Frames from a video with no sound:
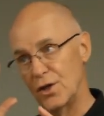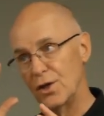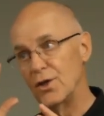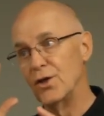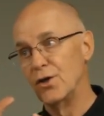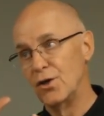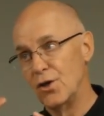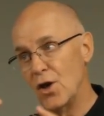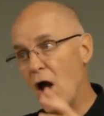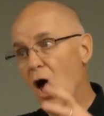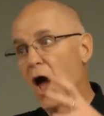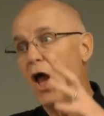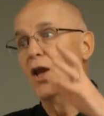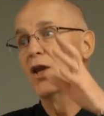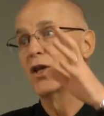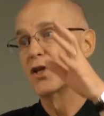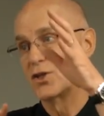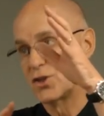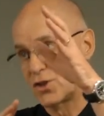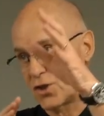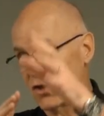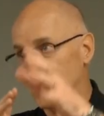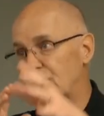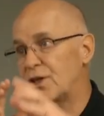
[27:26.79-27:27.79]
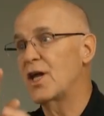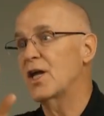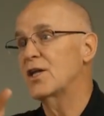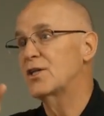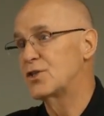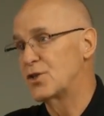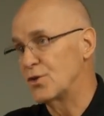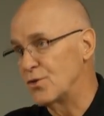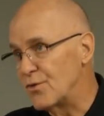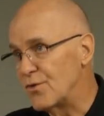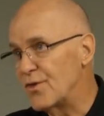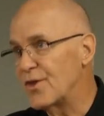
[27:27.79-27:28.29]
knowledge could
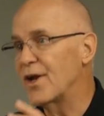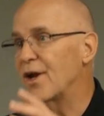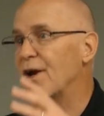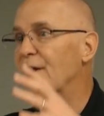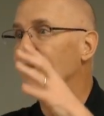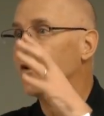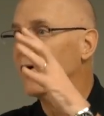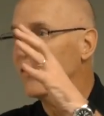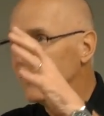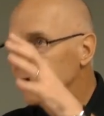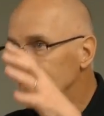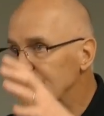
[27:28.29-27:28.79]
get you there.